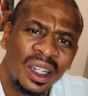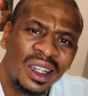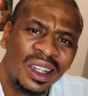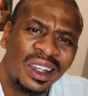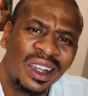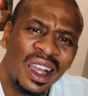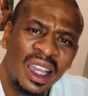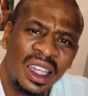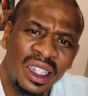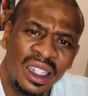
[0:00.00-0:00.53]

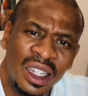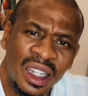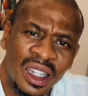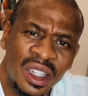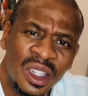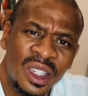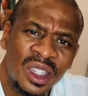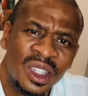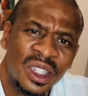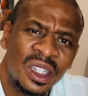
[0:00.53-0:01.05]

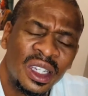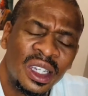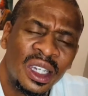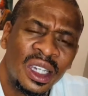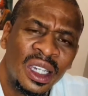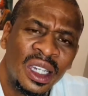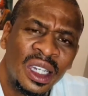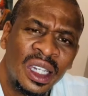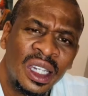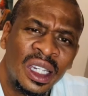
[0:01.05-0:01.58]
guidance.
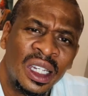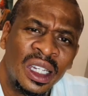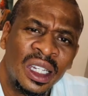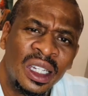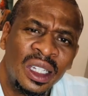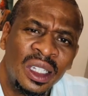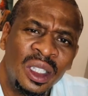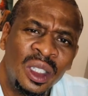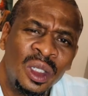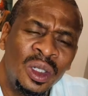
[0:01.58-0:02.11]

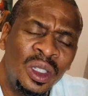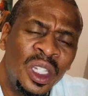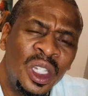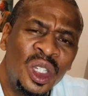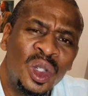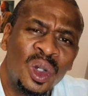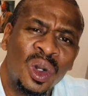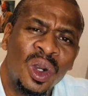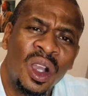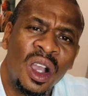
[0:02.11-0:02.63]
You need
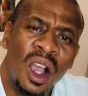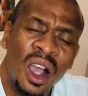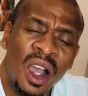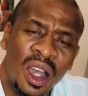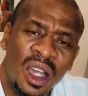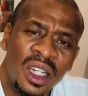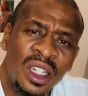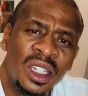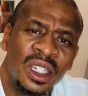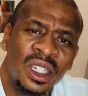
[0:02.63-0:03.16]
to
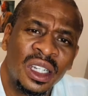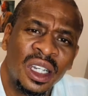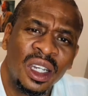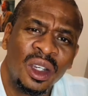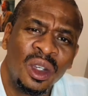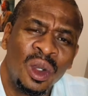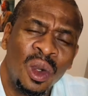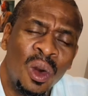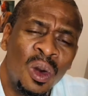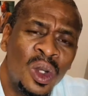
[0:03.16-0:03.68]
guard,
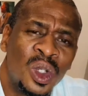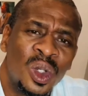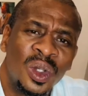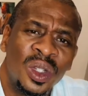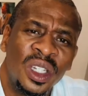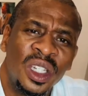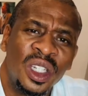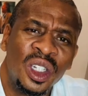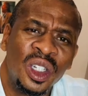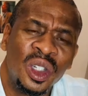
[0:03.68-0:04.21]
you also
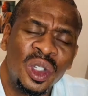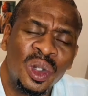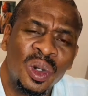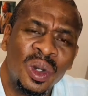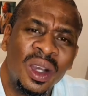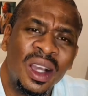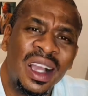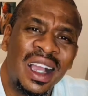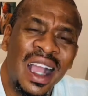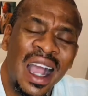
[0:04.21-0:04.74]
need to
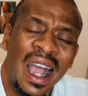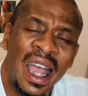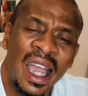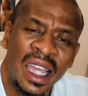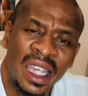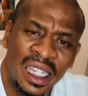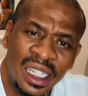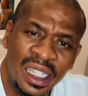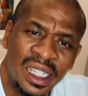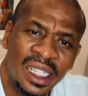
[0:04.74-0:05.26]

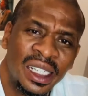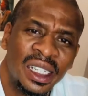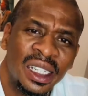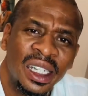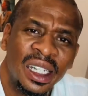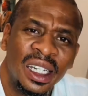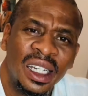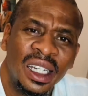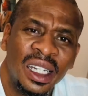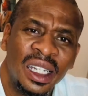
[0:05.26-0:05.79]
guide.
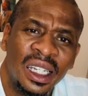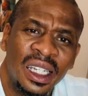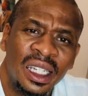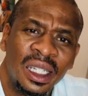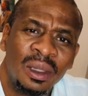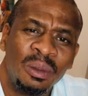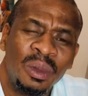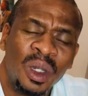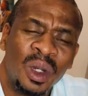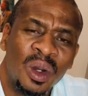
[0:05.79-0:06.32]

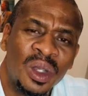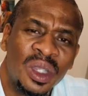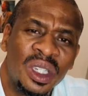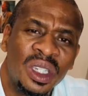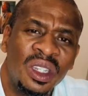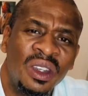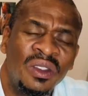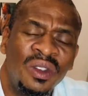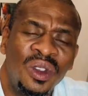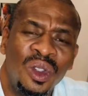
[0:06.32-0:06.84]
Because
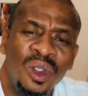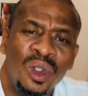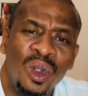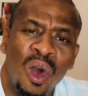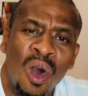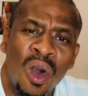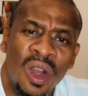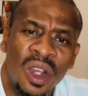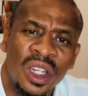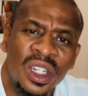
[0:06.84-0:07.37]
if you
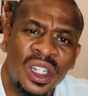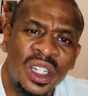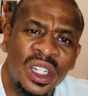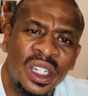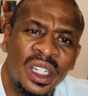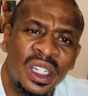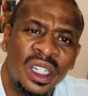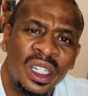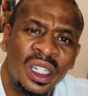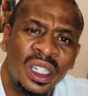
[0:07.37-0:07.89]
don't,
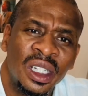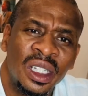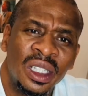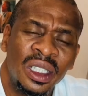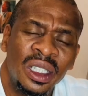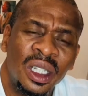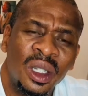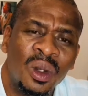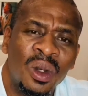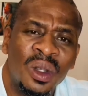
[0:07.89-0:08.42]

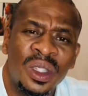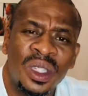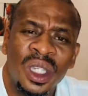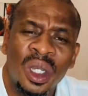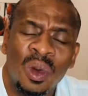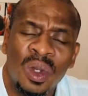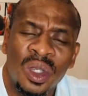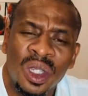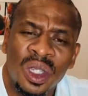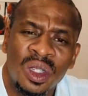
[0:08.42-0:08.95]
the
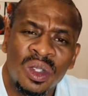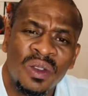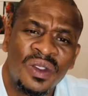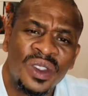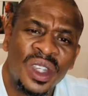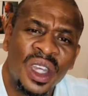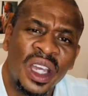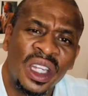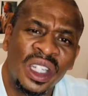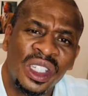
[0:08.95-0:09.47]
consequences of
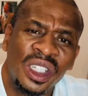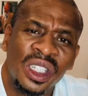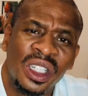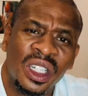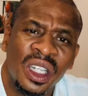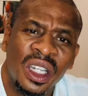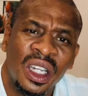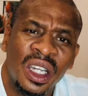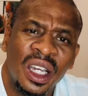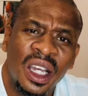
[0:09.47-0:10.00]
such
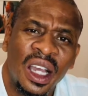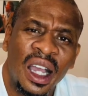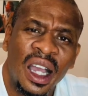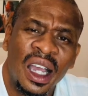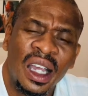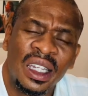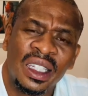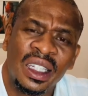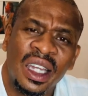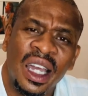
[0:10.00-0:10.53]

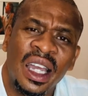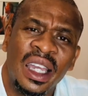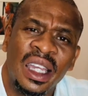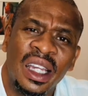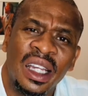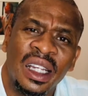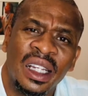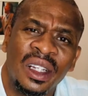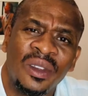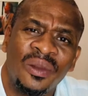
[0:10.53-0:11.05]
are dire
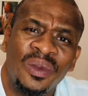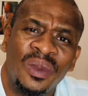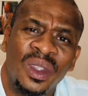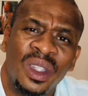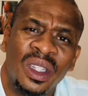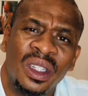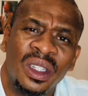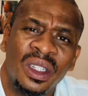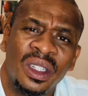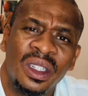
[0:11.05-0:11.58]

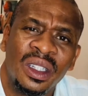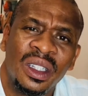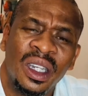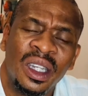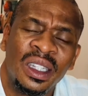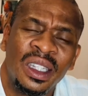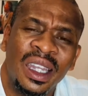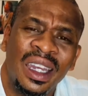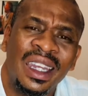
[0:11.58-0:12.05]
at a